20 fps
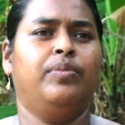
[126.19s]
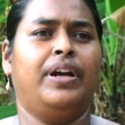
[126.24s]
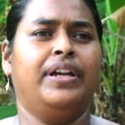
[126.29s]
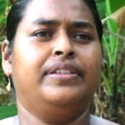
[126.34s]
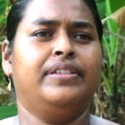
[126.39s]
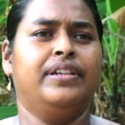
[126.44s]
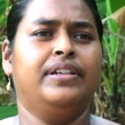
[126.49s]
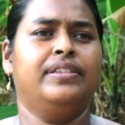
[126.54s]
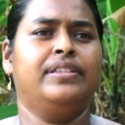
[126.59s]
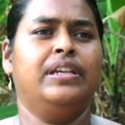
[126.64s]

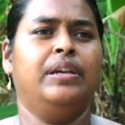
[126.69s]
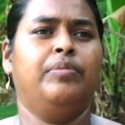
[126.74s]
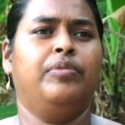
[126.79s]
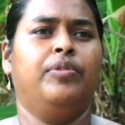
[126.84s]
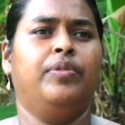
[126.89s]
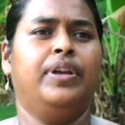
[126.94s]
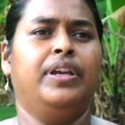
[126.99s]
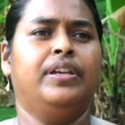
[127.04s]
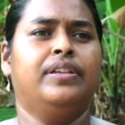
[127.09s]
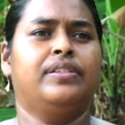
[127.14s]
white-tailed
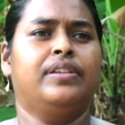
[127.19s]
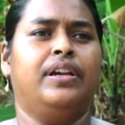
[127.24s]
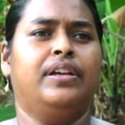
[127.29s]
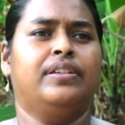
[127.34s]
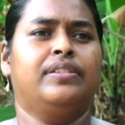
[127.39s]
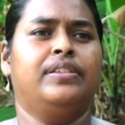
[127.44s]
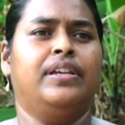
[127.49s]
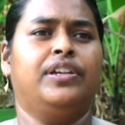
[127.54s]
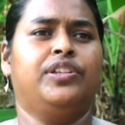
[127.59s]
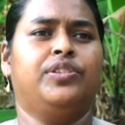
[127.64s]
sabrewings
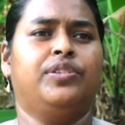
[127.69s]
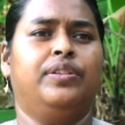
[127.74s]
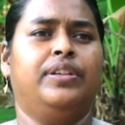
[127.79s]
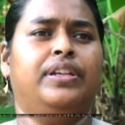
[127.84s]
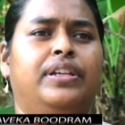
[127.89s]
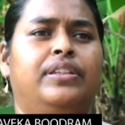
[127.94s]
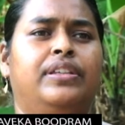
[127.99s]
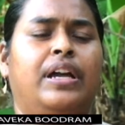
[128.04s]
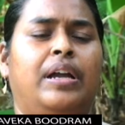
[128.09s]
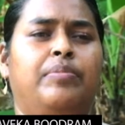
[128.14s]
are
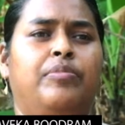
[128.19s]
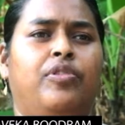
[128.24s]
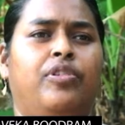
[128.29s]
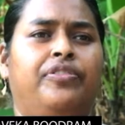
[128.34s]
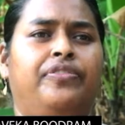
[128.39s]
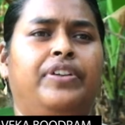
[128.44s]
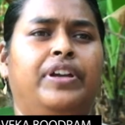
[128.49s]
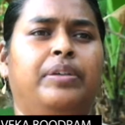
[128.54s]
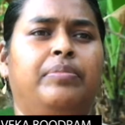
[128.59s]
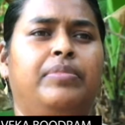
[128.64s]
sexually
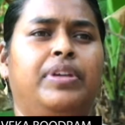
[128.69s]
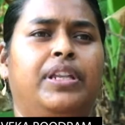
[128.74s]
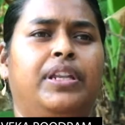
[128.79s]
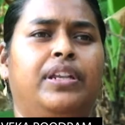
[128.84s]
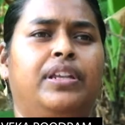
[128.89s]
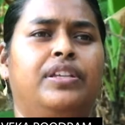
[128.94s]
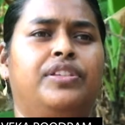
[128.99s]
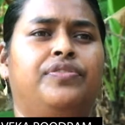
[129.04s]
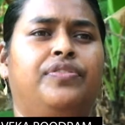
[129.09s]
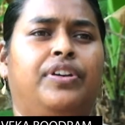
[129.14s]
dimorphic,
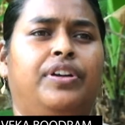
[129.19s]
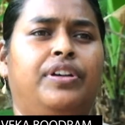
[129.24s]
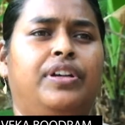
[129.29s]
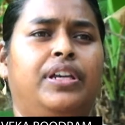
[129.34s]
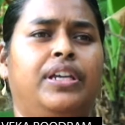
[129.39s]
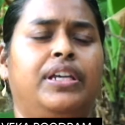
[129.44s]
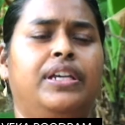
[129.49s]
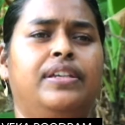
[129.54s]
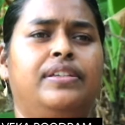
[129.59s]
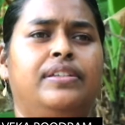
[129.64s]
meaning it's
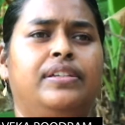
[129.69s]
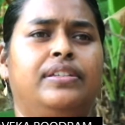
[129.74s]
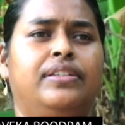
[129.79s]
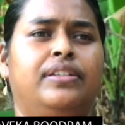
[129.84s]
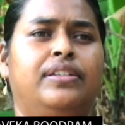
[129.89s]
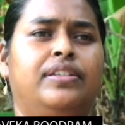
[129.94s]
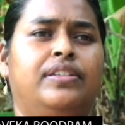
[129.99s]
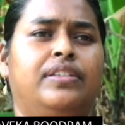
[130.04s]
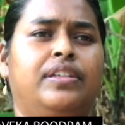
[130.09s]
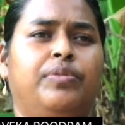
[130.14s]
very easy
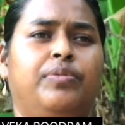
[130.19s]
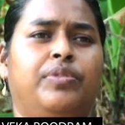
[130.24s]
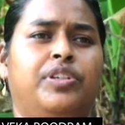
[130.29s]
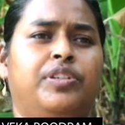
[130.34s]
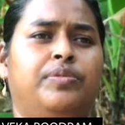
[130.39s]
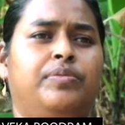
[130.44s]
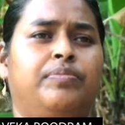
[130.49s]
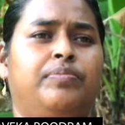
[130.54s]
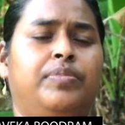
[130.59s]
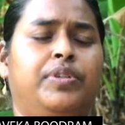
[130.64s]
to
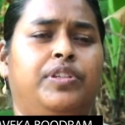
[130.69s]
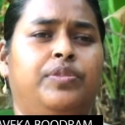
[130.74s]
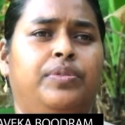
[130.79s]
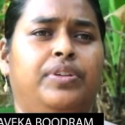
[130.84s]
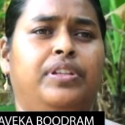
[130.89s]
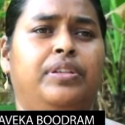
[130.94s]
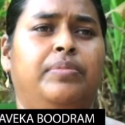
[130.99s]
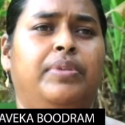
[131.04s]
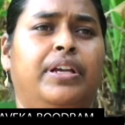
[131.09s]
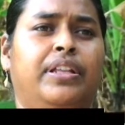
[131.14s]
distinguish
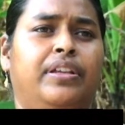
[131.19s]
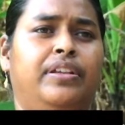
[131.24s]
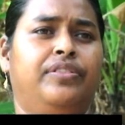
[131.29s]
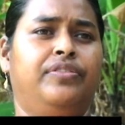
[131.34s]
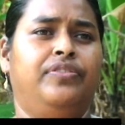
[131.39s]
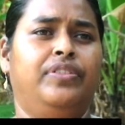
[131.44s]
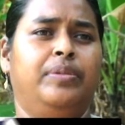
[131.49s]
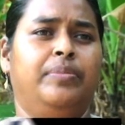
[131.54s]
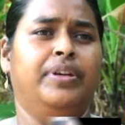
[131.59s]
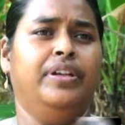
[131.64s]
between the male and
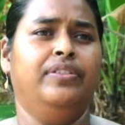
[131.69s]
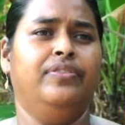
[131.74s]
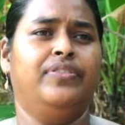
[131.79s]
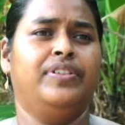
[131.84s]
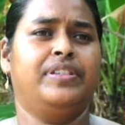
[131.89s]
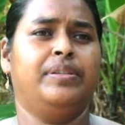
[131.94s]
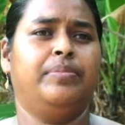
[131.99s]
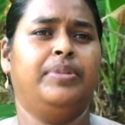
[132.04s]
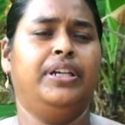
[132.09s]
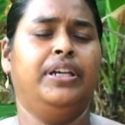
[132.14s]
the female
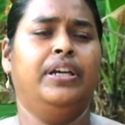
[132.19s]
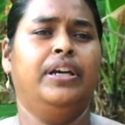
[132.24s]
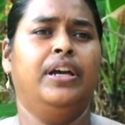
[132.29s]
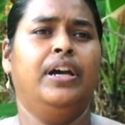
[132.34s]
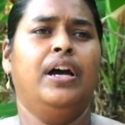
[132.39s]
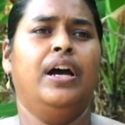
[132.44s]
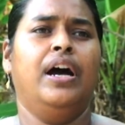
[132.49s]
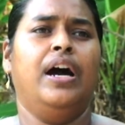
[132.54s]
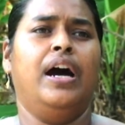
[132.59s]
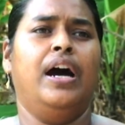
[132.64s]
visibly.
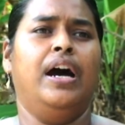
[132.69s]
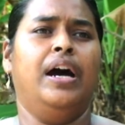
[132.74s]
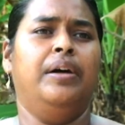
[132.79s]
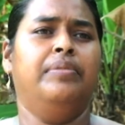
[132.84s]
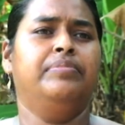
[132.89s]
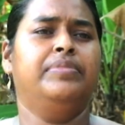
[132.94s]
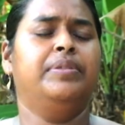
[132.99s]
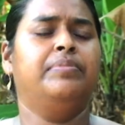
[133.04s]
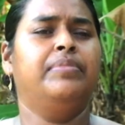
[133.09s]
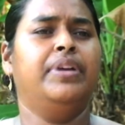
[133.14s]
Um, the